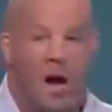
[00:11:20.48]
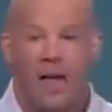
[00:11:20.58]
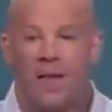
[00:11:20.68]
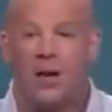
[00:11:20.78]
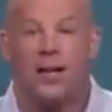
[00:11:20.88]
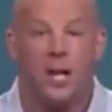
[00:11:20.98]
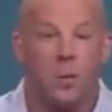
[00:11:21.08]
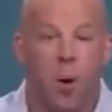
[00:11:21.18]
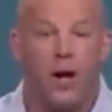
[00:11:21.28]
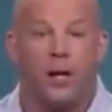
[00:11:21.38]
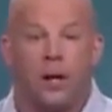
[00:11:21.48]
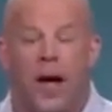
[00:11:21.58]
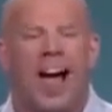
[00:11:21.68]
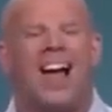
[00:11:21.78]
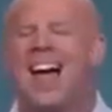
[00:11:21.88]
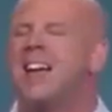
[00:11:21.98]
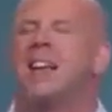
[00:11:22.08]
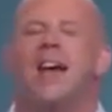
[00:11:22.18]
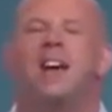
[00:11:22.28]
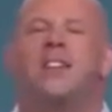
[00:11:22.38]
And then you get to the point,
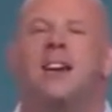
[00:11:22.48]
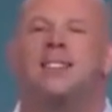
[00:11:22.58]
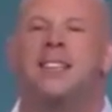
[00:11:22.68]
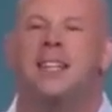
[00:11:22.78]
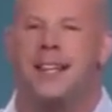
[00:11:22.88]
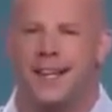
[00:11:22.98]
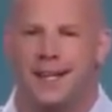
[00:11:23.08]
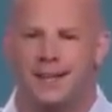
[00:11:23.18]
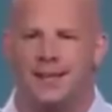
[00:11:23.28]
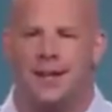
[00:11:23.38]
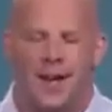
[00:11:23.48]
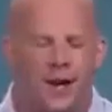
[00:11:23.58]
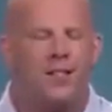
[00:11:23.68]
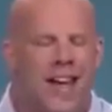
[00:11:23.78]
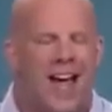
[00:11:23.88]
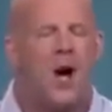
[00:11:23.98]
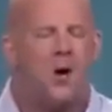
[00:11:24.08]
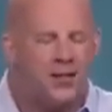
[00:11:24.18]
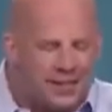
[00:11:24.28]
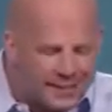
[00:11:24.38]
here's how silly it is. Here's how
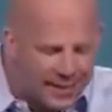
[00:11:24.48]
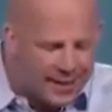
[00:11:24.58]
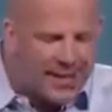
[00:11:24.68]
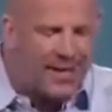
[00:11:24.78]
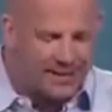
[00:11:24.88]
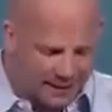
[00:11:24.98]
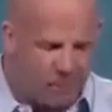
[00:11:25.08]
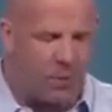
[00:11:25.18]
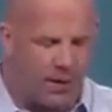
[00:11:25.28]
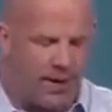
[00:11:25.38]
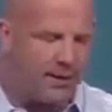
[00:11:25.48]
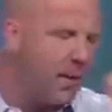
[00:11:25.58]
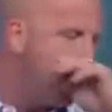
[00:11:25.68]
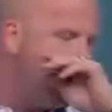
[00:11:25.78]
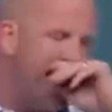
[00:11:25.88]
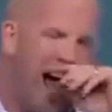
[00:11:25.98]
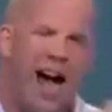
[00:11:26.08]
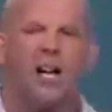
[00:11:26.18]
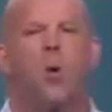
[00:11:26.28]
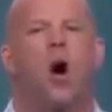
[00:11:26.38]
silly and simple it is.
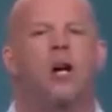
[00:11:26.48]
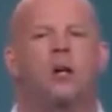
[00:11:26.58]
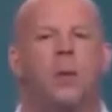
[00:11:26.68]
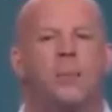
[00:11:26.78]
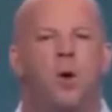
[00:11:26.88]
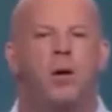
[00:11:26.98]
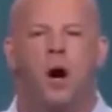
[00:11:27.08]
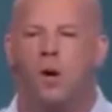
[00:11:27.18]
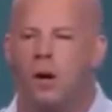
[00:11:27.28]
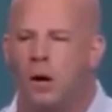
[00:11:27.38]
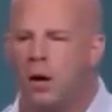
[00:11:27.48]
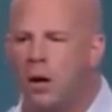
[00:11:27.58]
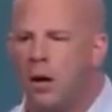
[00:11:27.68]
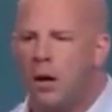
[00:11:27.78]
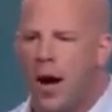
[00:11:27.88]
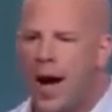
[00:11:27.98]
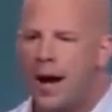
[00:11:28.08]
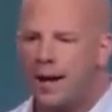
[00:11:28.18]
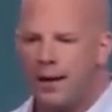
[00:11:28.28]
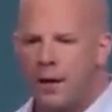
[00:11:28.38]
I can walk up to people and go, hi,
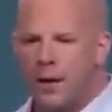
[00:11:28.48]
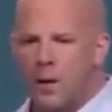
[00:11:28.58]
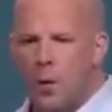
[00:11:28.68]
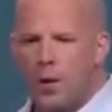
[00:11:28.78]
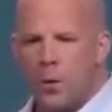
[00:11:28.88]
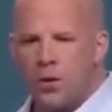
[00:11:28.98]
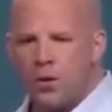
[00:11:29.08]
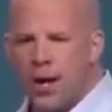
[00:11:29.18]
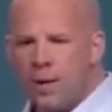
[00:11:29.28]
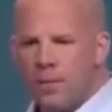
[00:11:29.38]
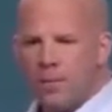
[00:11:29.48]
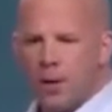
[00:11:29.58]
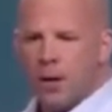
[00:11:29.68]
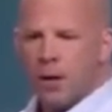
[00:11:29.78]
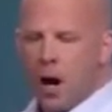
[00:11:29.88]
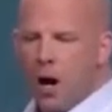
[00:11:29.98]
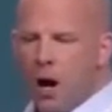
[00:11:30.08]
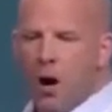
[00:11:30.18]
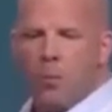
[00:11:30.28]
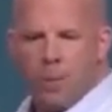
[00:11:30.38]
what's your name?
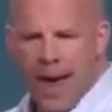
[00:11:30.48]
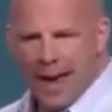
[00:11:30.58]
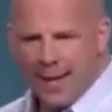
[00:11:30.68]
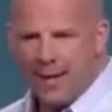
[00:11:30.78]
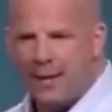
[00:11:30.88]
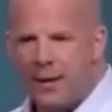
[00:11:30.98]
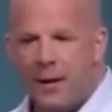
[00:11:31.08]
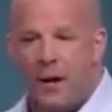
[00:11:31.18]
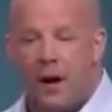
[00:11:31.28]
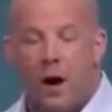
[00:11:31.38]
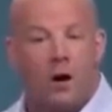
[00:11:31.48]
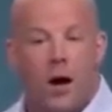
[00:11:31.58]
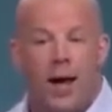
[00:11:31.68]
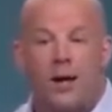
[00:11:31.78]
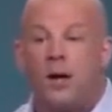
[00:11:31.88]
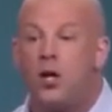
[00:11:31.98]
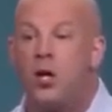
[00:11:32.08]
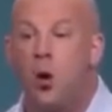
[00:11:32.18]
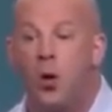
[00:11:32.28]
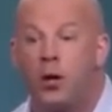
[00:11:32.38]
Oh, Patty? Hey, you
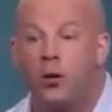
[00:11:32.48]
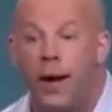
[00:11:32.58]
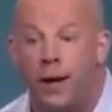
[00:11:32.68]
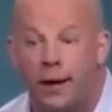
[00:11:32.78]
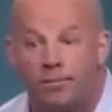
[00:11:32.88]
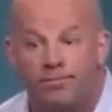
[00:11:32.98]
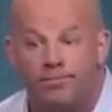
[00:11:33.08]
don't want to do Nerium.